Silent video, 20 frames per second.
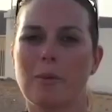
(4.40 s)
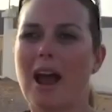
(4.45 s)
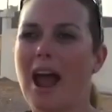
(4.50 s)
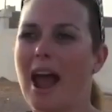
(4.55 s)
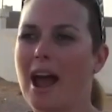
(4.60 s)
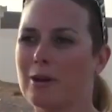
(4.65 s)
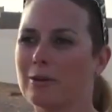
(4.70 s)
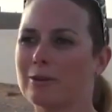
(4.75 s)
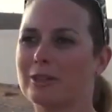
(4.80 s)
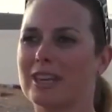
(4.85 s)
we're
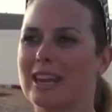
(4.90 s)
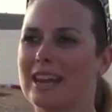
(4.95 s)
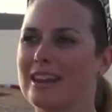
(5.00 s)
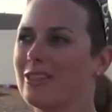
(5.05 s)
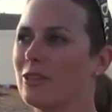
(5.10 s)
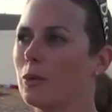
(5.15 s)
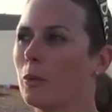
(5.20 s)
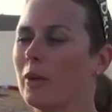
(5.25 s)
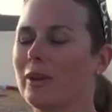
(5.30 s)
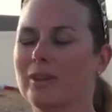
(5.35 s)
out
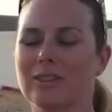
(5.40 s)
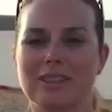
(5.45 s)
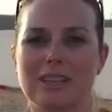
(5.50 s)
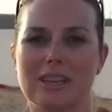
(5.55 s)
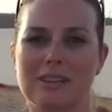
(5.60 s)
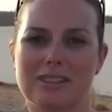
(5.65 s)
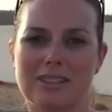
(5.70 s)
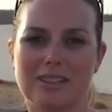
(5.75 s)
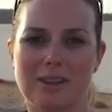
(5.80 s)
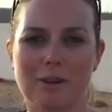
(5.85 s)
in the
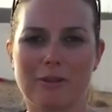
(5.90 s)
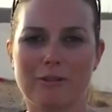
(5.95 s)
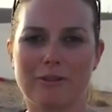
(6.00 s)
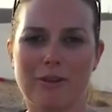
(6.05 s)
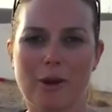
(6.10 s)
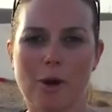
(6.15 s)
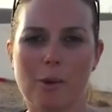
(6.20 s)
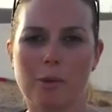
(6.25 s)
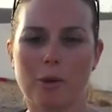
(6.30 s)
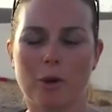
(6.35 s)
wilderness
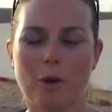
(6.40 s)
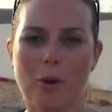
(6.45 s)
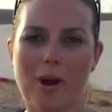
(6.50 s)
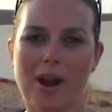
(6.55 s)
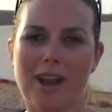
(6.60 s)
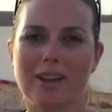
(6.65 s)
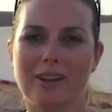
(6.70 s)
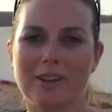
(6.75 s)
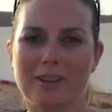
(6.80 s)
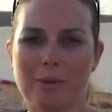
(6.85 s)
of
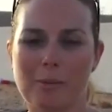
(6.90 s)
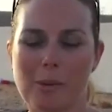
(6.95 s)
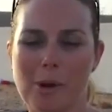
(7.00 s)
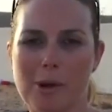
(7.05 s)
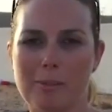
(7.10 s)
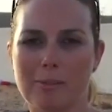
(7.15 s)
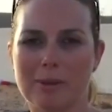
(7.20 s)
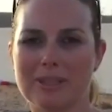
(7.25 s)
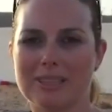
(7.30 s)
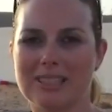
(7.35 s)
Crane at the
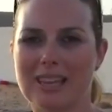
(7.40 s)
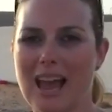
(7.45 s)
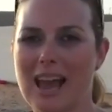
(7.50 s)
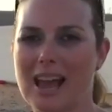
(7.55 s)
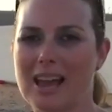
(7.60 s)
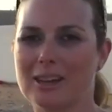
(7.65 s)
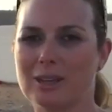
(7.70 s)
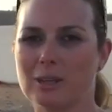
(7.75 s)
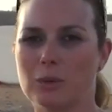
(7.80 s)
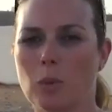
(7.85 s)
moment,
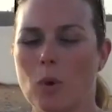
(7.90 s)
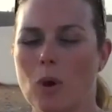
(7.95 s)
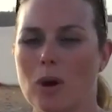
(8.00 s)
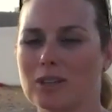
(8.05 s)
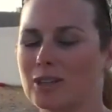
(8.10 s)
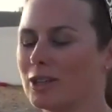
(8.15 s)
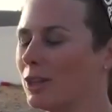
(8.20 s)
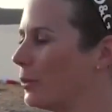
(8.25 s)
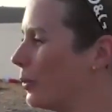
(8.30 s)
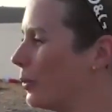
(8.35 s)
and what